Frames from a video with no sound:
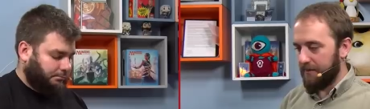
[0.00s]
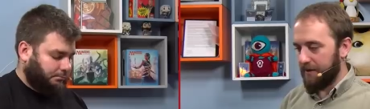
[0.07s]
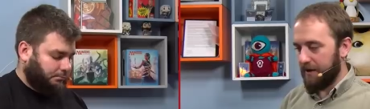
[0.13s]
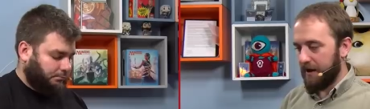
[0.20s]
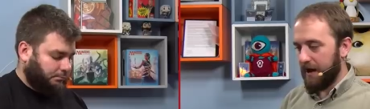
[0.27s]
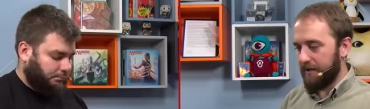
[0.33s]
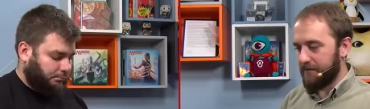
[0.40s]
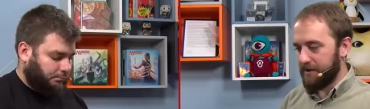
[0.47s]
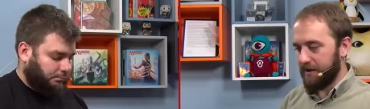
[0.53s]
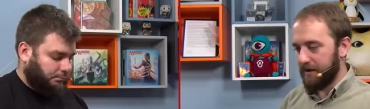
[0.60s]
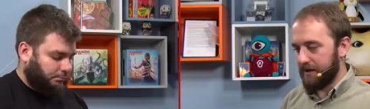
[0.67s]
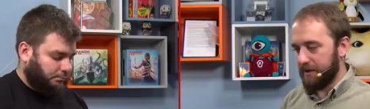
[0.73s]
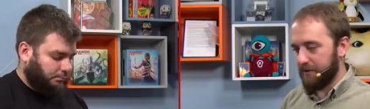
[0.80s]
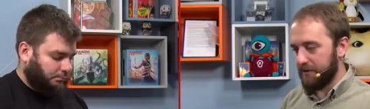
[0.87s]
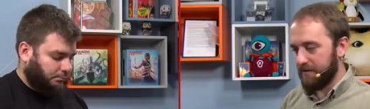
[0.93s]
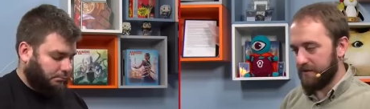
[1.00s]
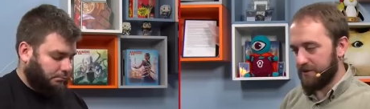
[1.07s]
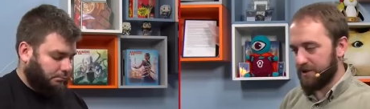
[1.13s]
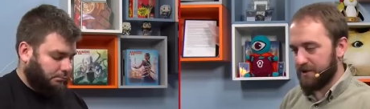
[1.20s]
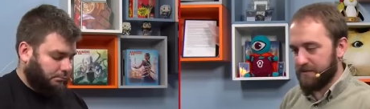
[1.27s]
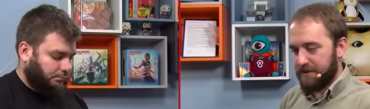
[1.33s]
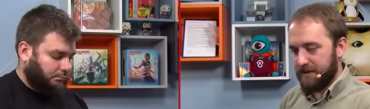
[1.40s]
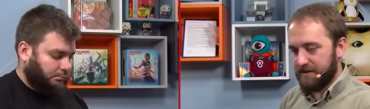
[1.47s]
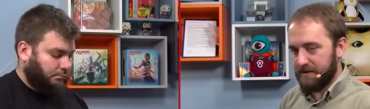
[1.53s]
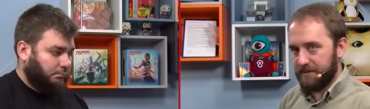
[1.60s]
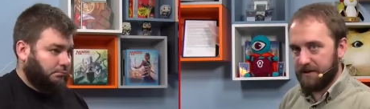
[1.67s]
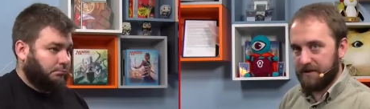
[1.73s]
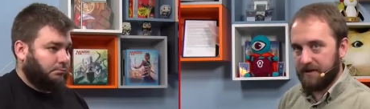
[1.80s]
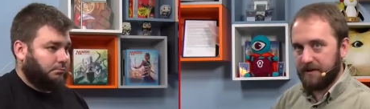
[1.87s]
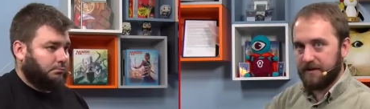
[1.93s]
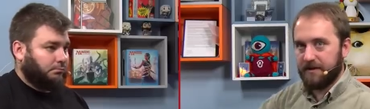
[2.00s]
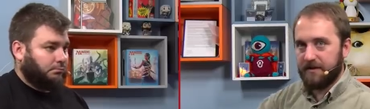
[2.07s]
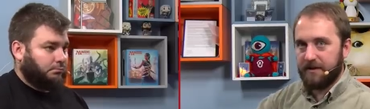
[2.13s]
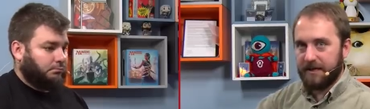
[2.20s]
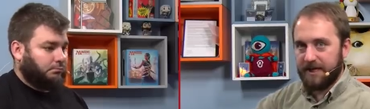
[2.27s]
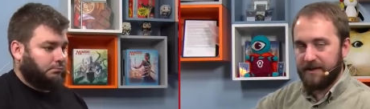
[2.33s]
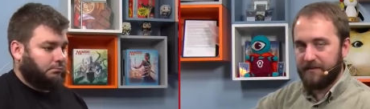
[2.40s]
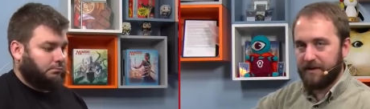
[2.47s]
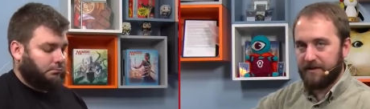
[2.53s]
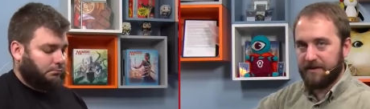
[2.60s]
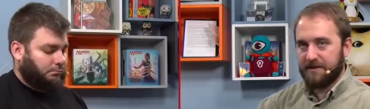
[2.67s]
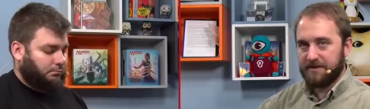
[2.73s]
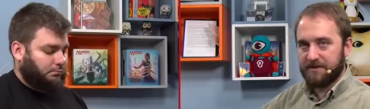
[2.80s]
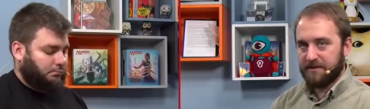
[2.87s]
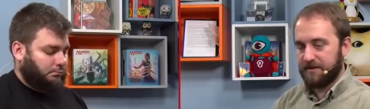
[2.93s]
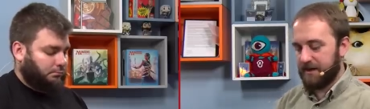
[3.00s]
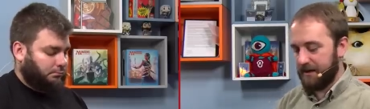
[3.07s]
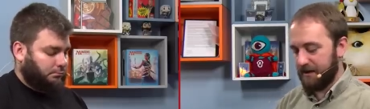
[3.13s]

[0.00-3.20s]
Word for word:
Speaker 1: but obviously, like I wouldn't suggest playing something like Amulet or